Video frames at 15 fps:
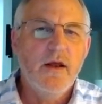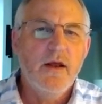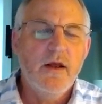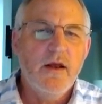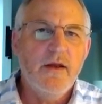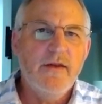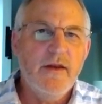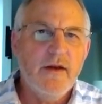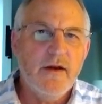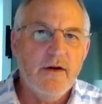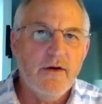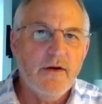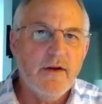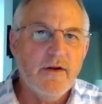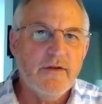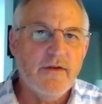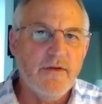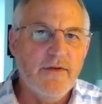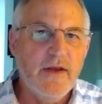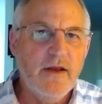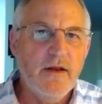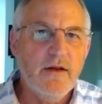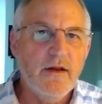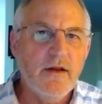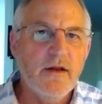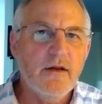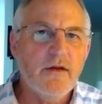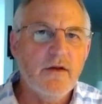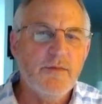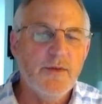in the areas of
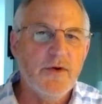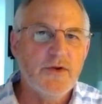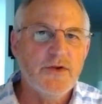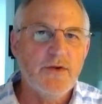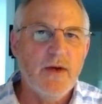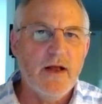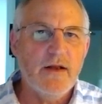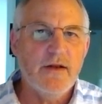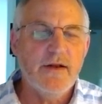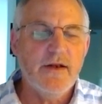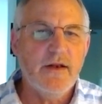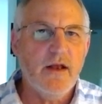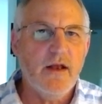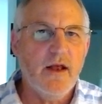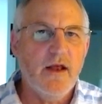healing, spirituality,